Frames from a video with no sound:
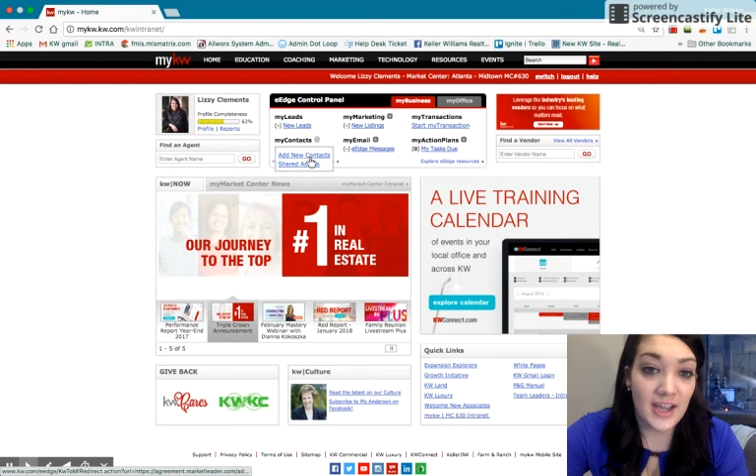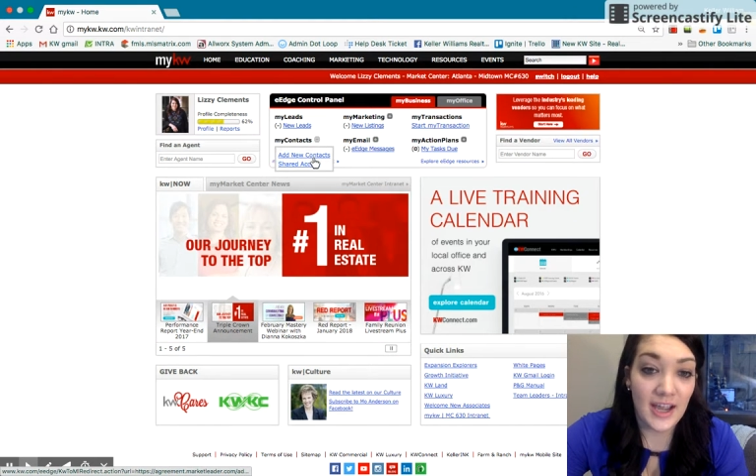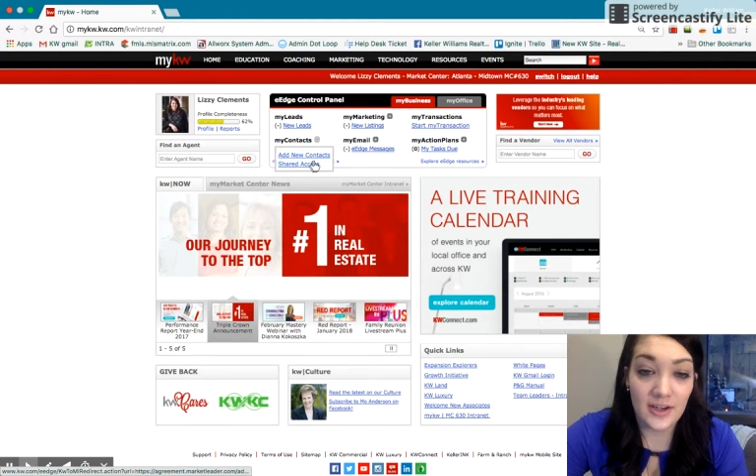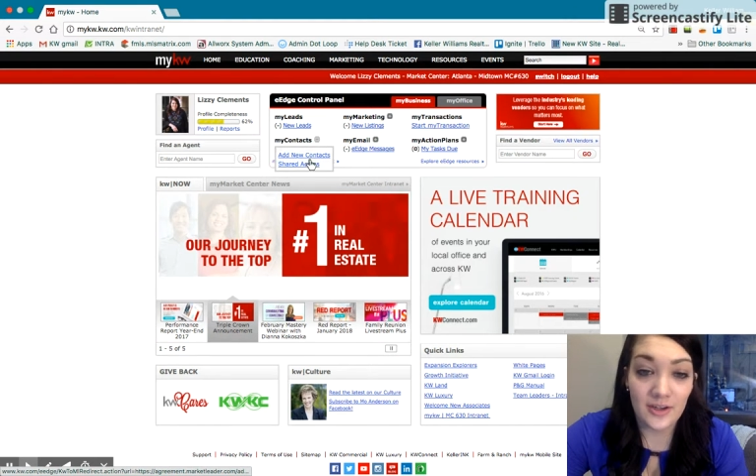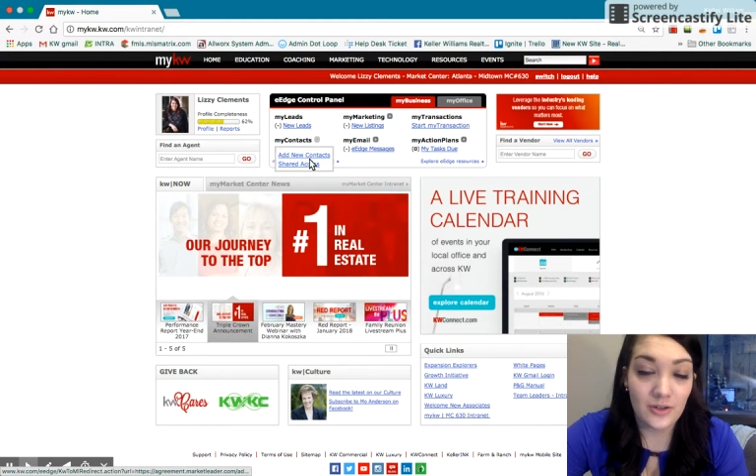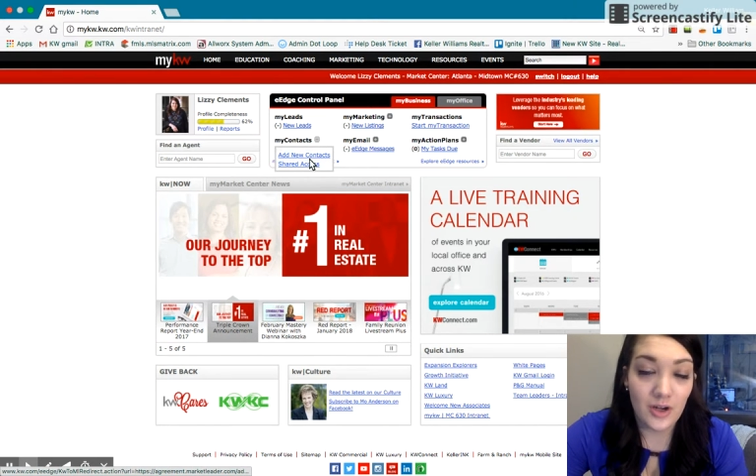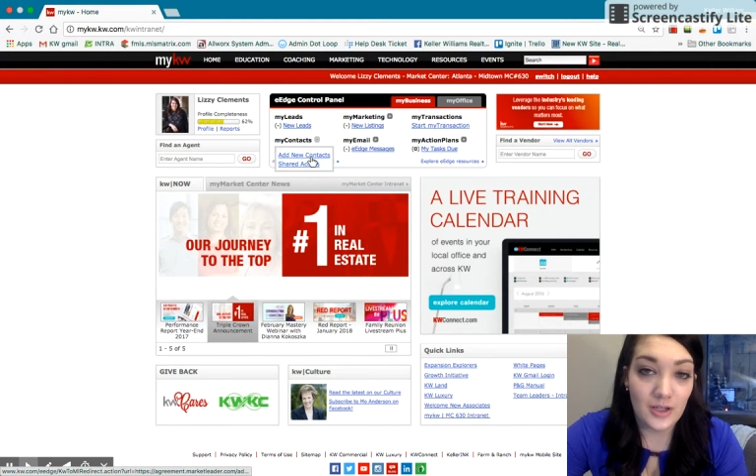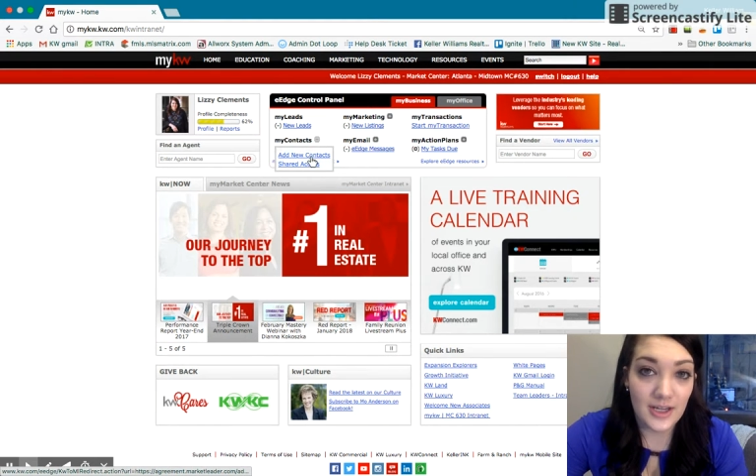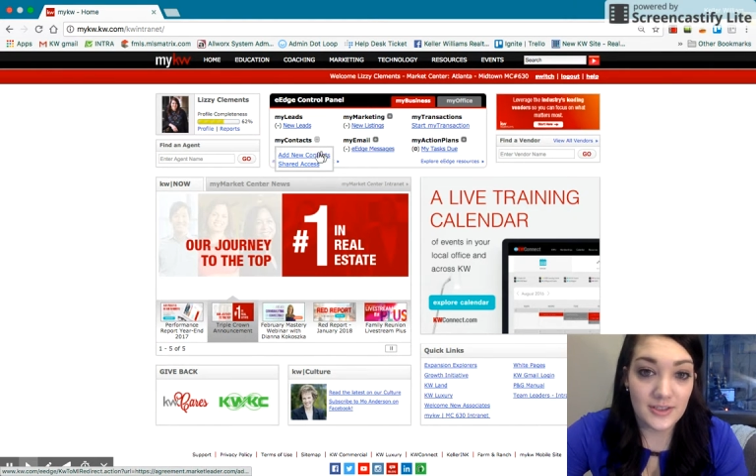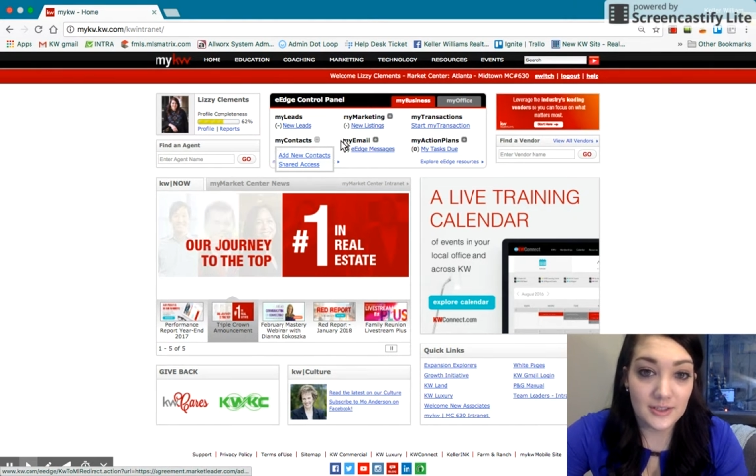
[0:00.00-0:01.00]
add new
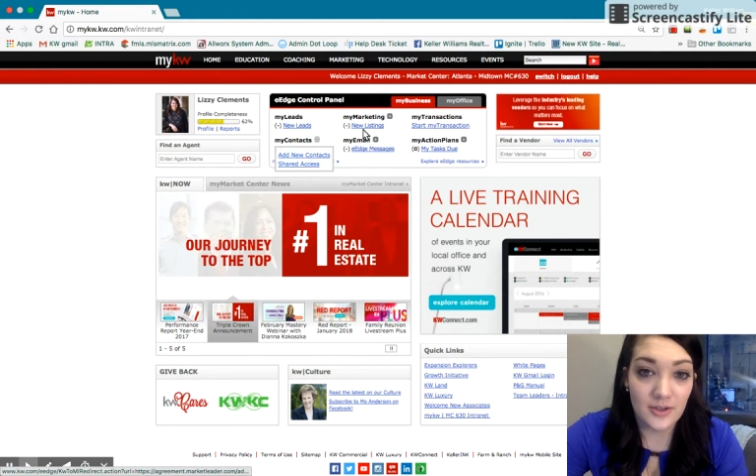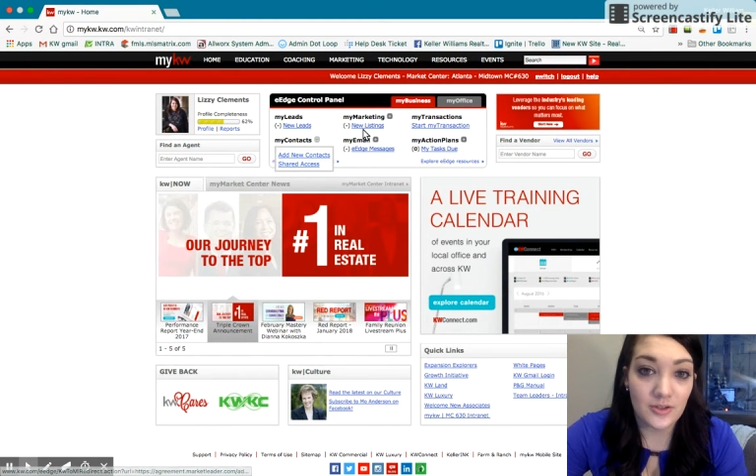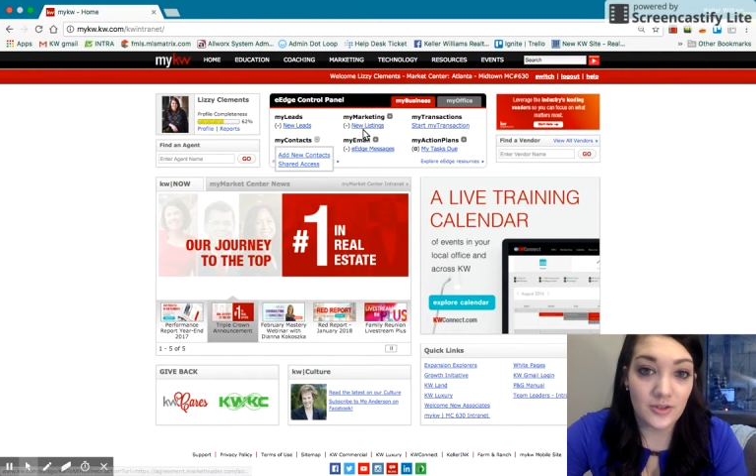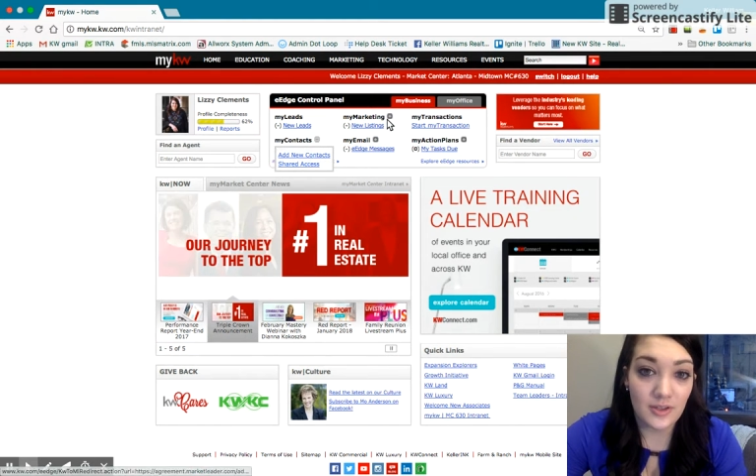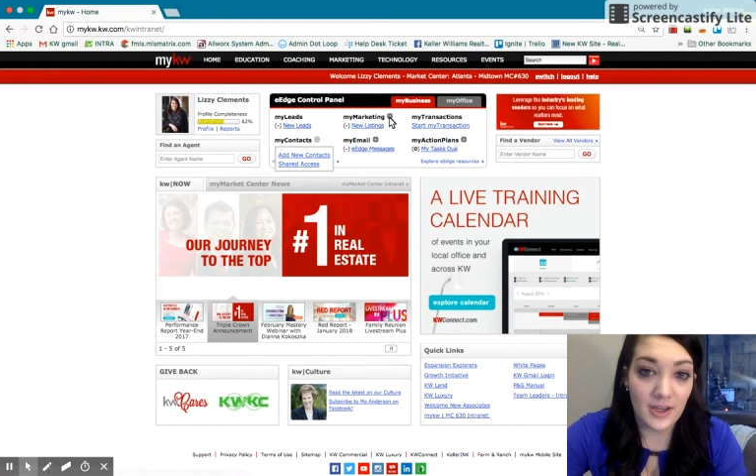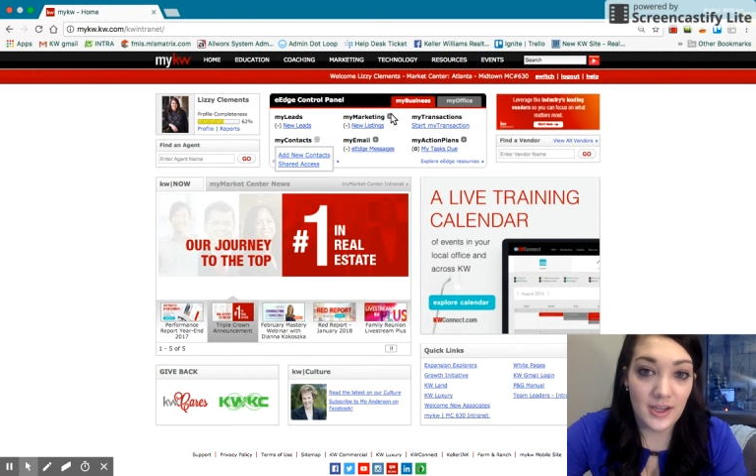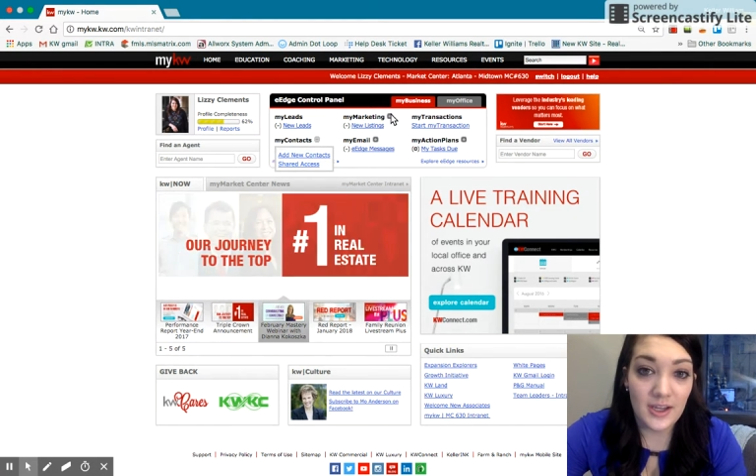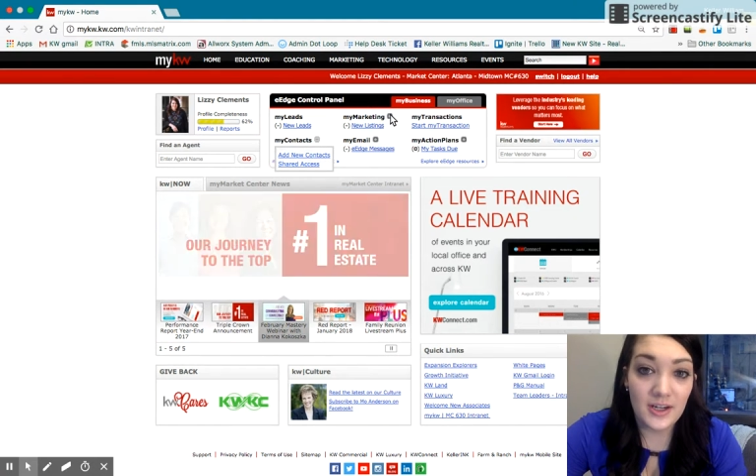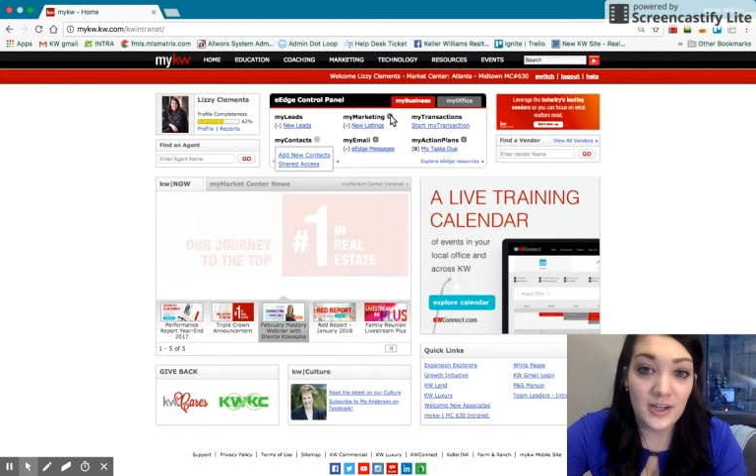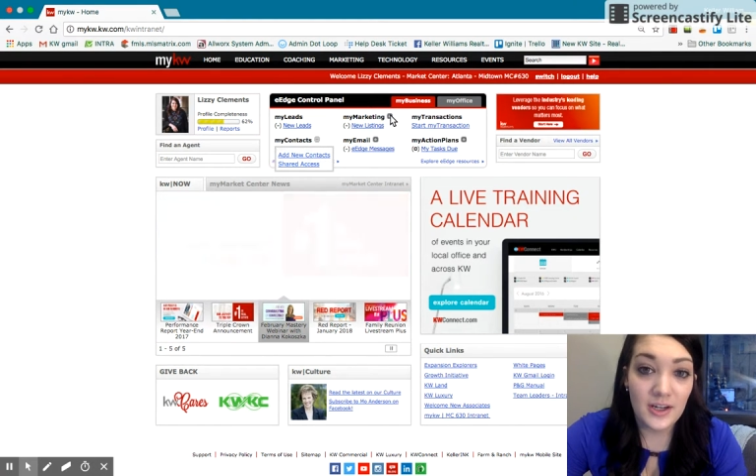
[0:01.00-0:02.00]
contacts, you can do that
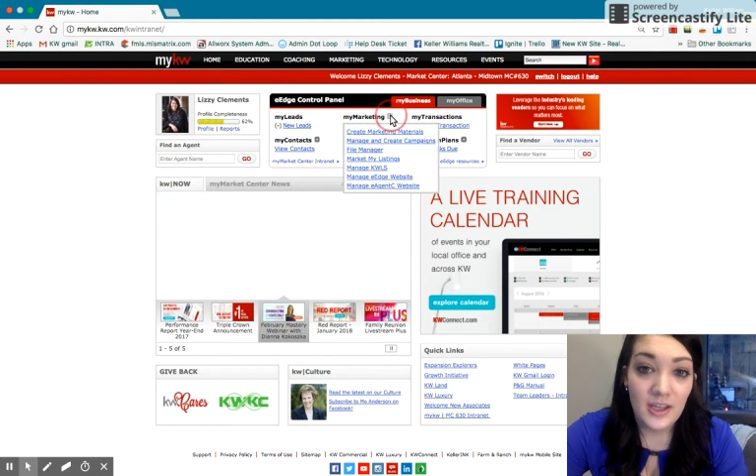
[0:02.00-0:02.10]
here.